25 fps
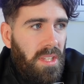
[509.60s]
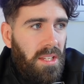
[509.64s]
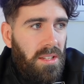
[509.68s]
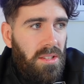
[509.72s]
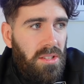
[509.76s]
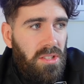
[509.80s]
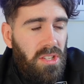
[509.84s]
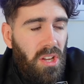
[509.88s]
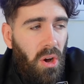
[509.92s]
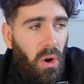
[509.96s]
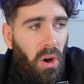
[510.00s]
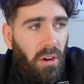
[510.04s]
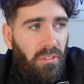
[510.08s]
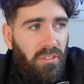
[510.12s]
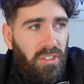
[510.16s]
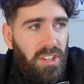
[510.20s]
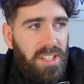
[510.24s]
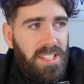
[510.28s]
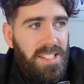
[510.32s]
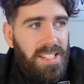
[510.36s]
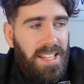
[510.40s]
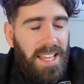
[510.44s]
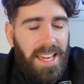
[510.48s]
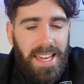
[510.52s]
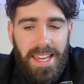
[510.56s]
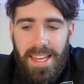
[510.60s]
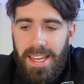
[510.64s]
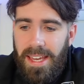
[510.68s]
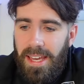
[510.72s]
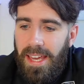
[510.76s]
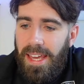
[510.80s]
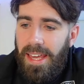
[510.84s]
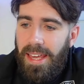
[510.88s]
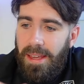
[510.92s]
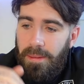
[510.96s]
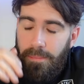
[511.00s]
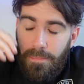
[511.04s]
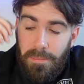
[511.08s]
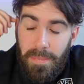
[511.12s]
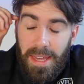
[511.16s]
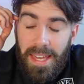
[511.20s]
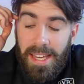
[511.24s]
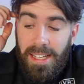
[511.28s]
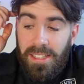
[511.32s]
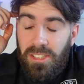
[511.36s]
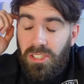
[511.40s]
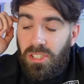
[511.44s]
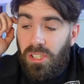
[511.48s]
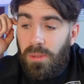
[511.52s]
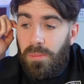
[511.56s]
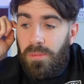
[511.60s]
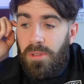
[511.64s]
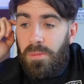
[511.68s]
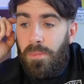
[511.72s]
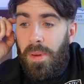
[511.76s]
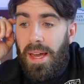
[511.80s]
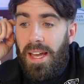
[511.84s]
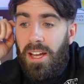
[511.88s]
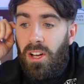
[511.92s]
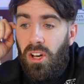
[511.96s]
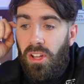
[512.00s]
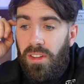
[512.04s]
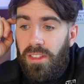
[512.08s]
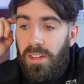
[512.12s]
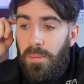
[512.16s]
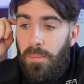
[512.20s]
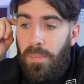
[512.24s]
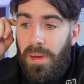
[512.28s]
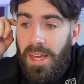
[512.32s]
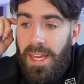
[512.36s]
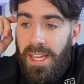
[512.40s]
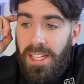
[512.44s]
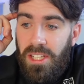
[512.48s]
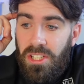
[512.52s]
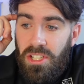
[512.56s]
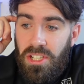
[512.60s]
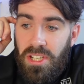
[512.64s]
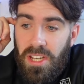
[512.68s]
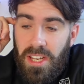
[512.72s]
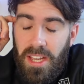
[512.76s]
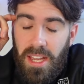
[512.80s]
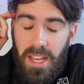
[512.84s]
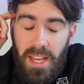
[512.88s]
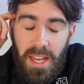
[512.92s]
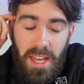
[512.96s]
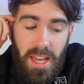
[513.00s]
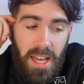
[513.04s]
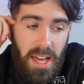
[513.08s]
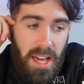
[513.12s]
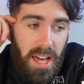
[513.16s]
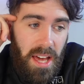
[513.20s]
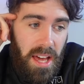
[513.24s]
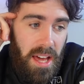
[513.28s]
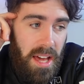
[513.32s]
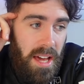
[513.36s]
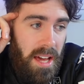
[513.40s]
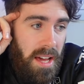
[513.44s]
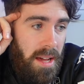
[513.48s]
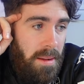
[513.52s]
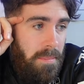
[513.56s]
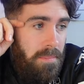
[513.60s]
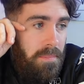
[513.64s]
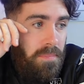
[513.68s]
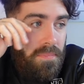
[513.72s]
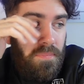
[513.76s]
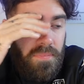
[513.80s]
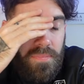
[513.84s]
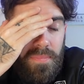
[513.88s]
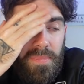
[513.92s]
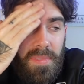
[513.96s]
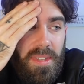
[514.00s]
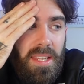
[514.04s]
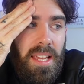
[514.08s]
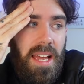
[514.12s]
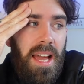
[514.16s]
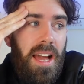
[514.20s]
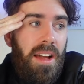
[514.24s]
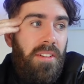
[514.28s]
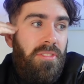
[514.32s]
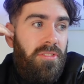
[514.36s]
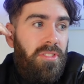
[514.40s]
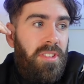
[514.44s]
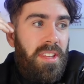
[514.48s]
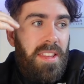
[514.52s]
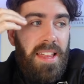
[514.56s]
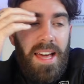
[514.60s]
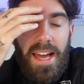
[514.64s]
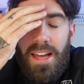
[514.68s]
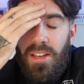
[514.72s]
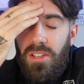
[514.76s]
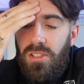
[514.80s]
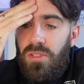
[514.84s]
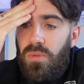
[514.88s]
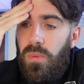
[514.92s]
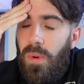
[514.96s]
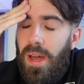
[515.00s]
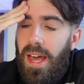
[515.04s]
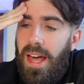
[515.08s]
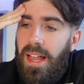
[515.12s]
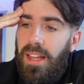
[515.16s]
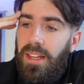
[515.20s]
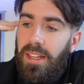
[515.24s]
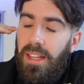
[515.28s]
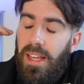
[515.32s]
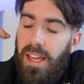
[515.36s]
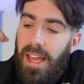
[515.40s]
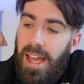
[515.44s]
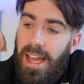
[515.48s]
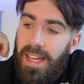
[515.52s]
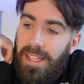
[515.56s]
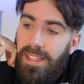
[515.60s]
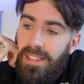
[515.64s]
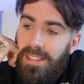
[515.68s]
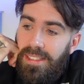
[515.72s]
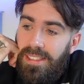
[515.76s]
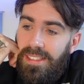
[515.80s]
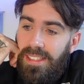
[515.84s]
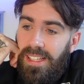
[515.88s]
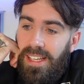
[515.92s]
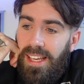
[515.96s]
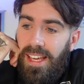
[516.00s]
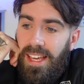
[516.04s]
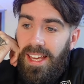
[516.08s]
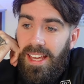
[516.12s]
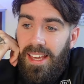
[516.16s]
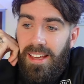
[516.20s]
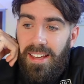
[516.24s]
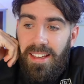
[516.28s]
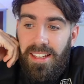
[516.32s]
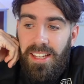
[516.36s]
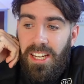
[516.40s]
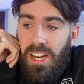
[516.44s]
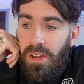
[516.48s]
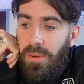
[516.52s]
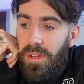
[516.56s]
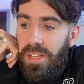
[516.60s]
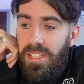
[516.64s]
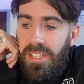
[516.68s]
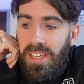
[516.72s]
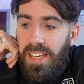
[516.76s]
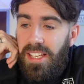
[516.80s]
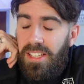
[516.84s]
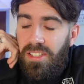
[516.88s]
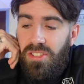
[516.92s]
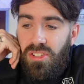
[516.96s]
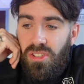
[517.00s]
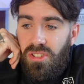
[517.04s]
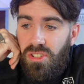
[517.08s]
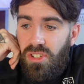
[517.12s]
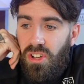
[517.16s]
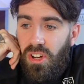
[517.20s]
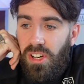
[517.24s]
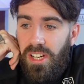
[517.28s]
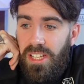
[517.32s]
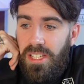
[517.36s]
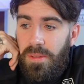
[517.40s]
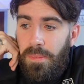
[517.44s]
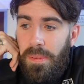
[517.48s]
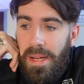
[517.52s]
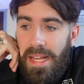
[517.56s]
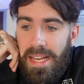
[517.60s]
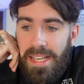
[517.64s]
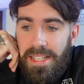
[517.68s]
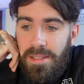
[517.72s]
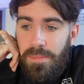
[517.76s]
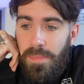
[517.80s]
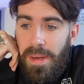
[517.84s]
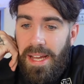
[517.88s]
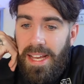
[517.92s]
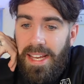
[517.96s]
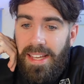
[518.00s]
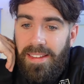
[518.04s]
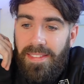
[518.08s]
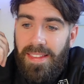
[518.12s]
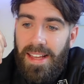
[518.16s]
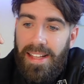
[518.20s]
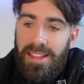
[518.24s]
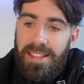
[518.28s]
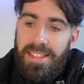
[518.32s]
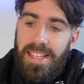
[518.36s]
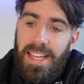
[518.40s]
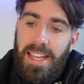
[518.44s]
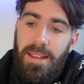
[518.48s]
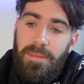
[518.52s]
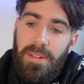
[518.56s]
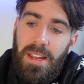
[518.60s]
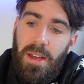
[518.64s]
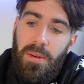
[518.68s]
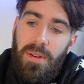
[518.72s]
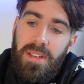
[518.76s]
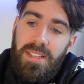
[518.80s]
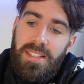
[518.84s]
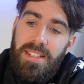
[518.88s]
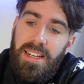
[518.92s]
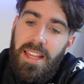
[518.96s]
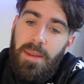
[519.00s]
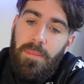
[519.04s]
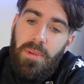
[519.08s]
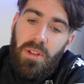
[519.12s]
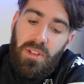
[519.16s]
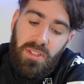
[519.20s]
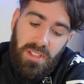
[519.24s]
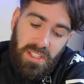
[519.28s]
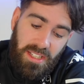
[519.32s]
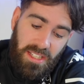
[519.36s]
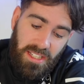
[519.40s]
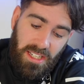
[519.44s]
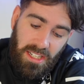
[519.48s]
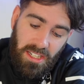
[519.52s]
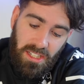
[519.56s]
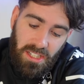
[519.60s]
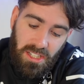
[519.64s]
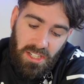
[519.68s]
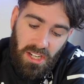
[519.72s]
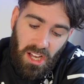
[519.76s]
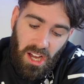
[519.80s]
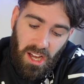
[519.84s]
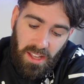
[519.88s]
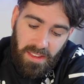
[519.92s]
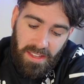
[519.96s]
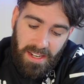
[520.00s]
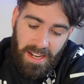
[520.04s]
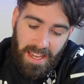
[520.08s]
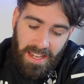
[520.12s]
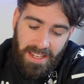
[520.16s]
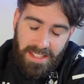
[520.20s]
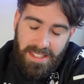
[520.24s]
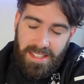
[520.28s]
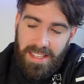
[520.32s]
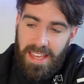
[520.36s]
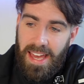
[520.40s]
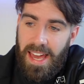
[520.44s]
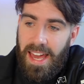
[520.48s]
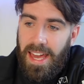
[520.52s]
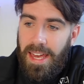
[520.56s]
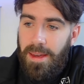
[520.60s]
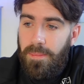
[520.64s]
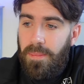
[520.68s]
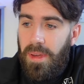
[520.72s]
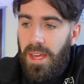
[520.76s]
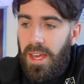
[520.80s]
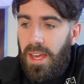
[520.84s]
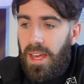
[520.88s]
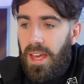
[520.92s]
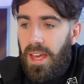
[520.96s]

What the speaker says: So obviously Mings comes back on the pitch. After that as well, and he's just got his place back in that team now, hasn't he, because he's going to start the next game.